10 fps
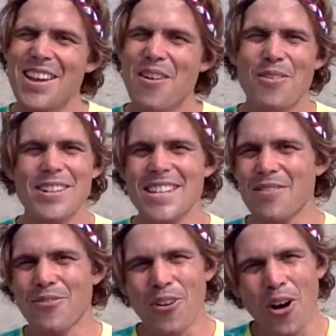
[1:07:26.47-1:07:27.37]
was
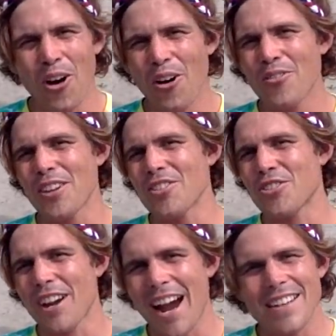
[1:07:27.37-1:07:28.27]
involved,
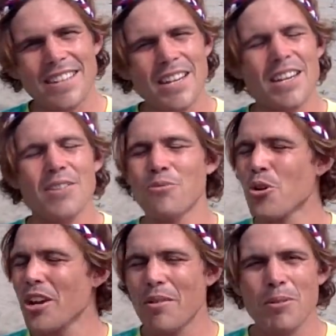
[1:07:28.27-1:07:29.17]
interacting,
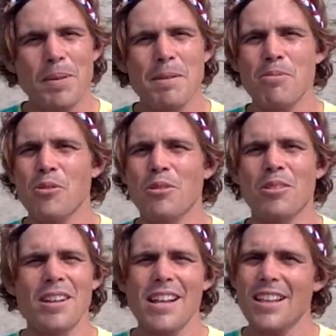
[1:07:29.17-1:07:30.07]
working with
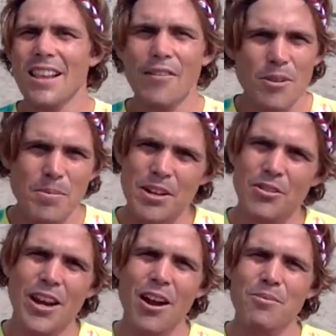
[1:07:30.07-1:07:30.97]
people, loving being
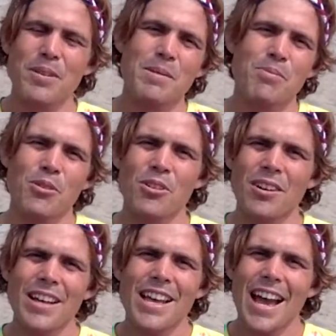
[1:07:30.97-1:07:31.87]
around people.
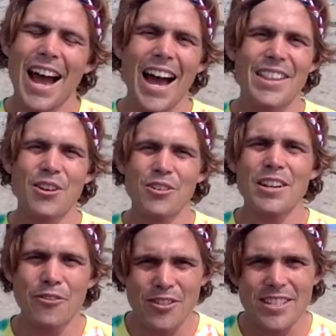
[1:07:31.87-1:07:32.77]
The only
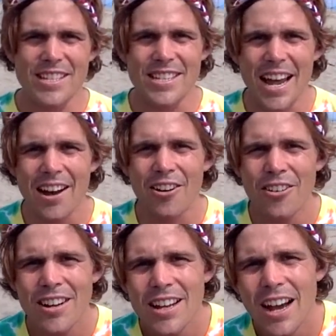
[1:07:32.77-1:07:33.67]
difference is now,
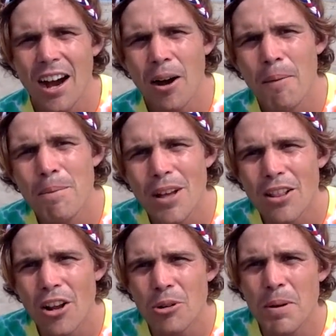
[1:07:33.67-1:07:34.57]
a
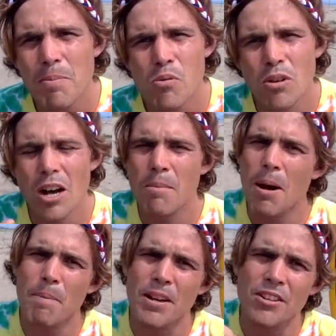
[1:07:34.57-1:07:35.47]
lot of people will come
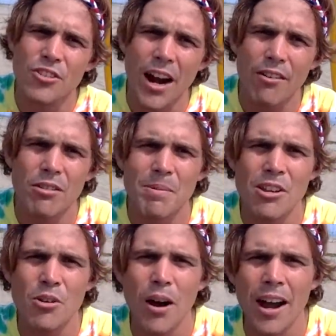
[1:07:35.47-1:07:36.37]
up and interact with
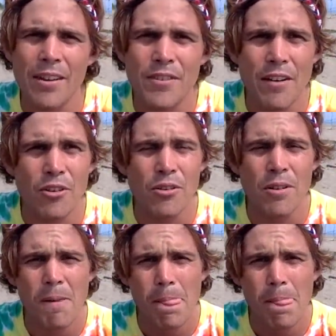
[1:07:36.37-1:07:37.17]
me who I've never,